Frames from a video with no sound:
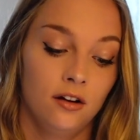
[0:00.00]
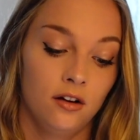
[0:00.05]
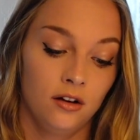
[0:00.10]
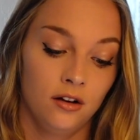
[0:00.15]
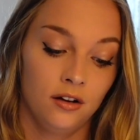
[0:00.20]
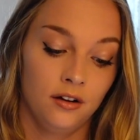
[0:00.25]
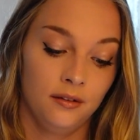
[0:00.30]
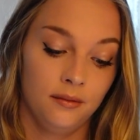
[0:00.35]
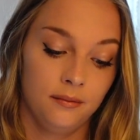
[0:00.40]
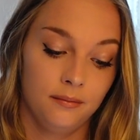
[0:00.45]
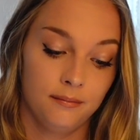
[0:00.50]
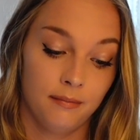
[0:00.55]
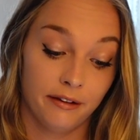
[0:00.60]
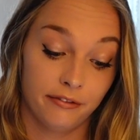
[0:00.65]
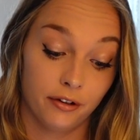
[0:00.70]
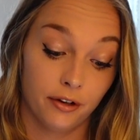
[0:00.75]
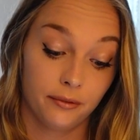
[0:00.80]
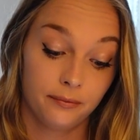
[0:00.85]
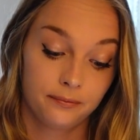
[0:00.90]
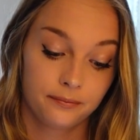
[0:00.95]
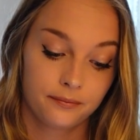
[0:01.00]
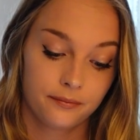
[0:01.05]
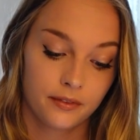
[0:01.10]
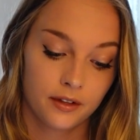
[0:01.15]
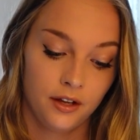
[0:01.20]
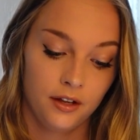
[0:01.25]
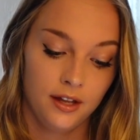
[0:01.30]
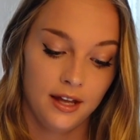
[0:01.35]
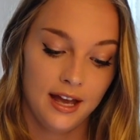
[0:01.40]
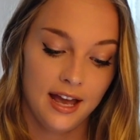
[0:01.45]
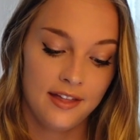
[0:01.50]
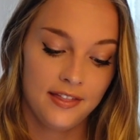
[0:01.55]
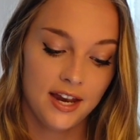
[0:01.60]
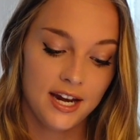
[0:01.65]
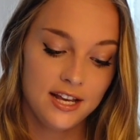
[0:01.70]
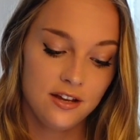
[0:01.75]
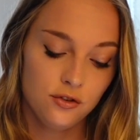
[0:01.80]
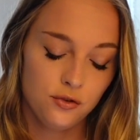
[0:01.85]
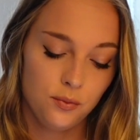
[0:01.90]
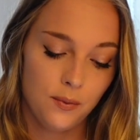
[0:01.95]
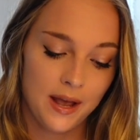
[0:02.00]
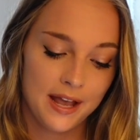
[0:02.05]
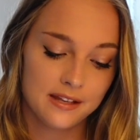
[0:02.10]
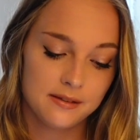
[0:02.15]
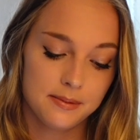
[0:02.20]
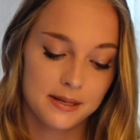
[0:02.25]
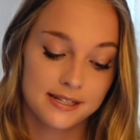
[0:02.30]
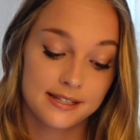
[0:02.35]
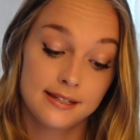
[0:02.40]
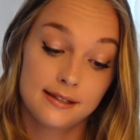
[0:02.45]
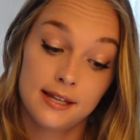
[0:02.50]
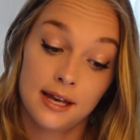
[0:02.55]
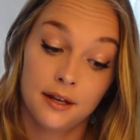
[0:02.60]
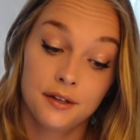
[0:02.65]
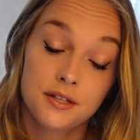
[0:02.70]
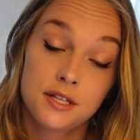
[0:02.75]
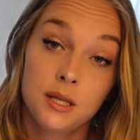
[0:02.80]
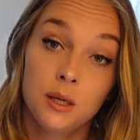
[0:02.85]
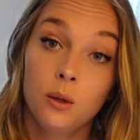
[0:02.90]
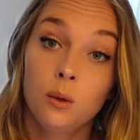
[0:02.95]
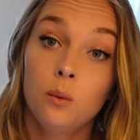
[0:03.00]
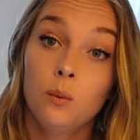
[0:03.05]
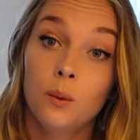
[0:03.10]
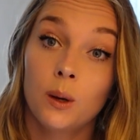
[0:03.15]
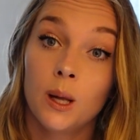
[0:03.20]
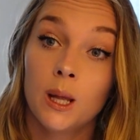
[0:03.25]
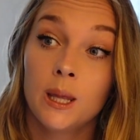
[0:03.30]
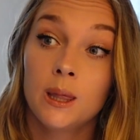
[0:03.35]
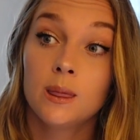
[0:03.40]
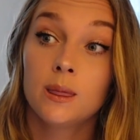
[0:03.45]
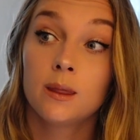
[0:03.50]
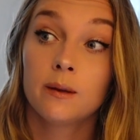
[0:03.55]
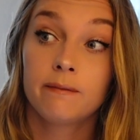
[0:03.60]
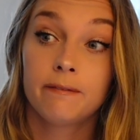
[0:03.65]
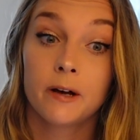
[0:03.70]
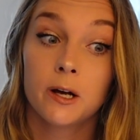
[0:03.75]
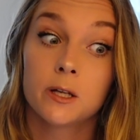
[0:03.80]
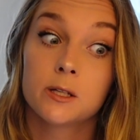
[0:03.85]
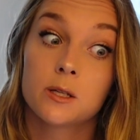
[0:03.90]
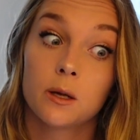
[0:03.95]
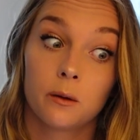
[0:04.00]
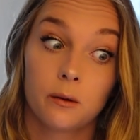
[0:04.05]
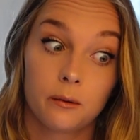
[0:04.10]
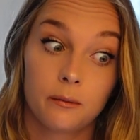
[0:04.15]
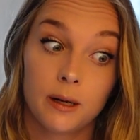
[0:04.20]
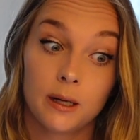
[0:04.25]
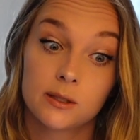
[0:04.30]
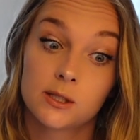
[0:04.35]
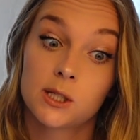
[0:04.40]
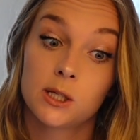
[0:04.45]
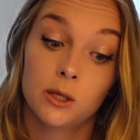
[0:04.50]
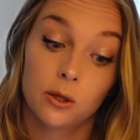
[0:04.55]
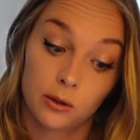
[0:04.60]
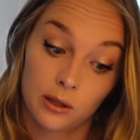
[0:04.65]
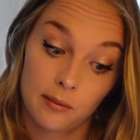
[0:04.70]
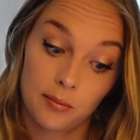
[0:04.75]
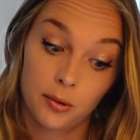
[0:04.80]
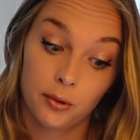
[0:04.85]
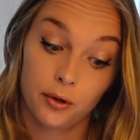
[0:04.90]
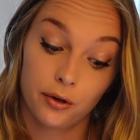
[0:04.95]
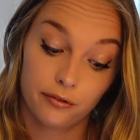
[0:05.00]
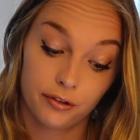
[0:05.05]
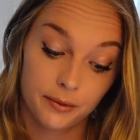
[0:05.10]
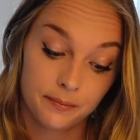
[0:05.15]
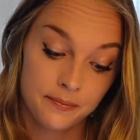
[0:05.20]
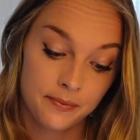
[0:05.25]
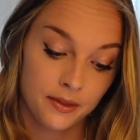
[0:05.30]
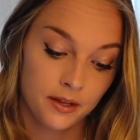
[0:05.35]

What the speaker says: on my phone. And then I use Waze because it tells you when the fuzz are around so you don't get pulled over.